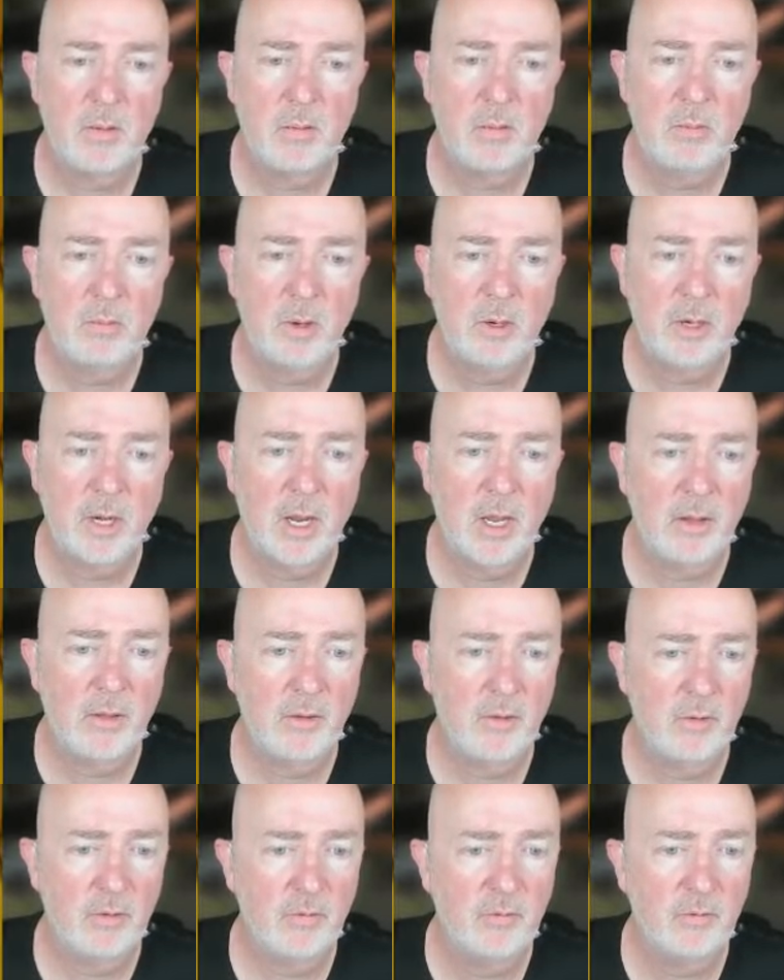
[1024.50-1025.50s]
what
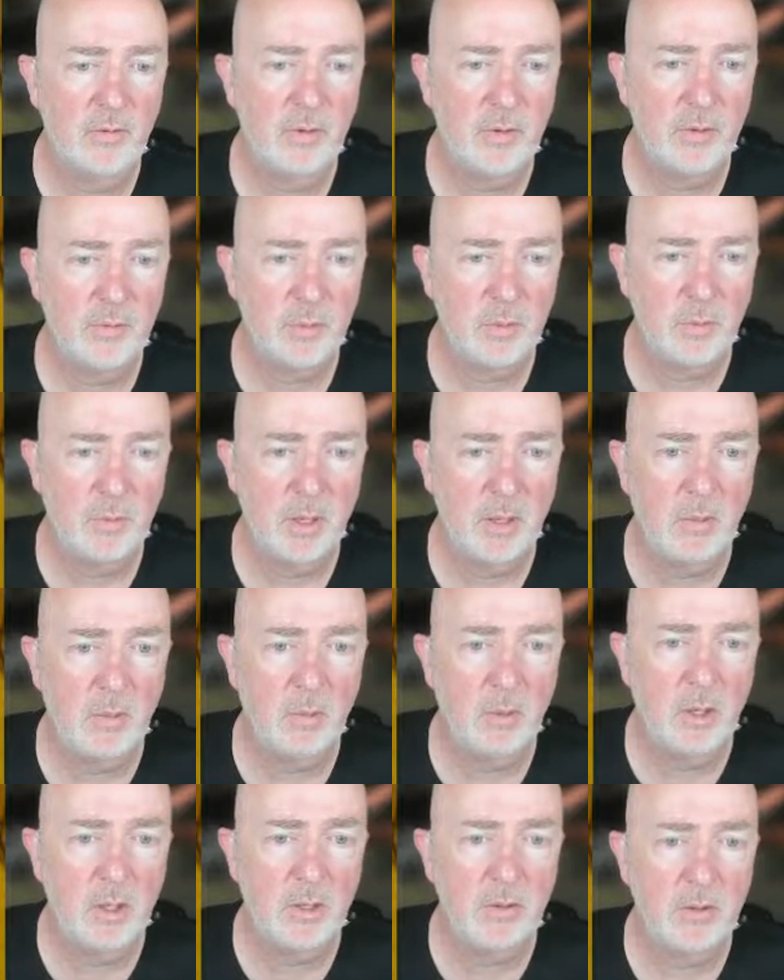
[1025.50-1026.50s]
other fields we may
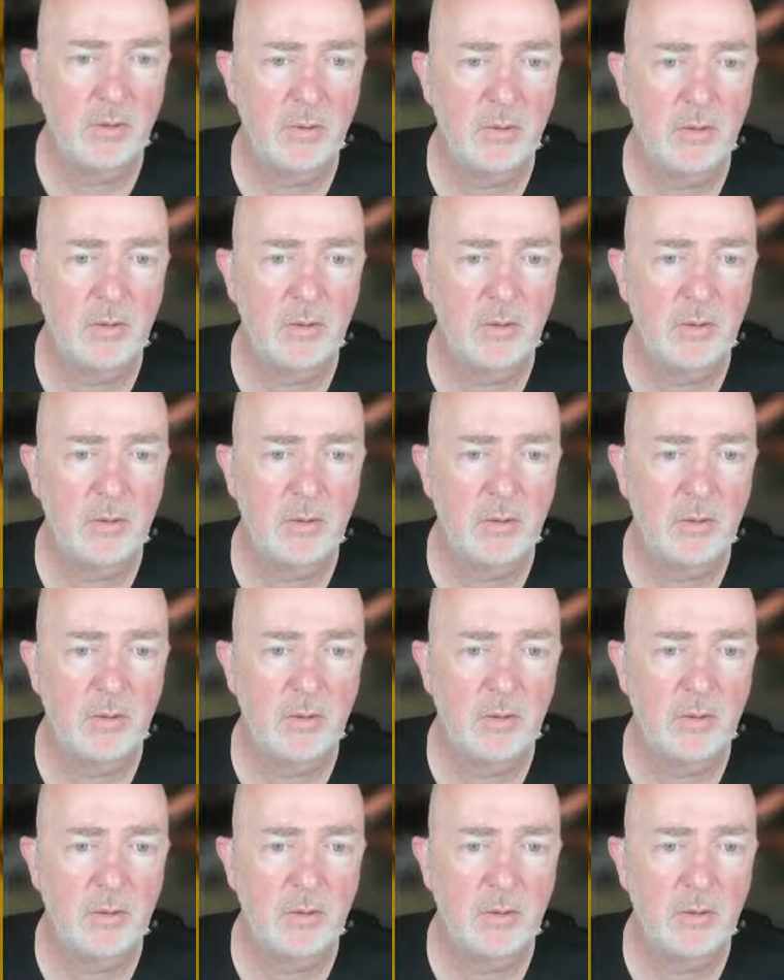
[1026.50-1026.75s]
want.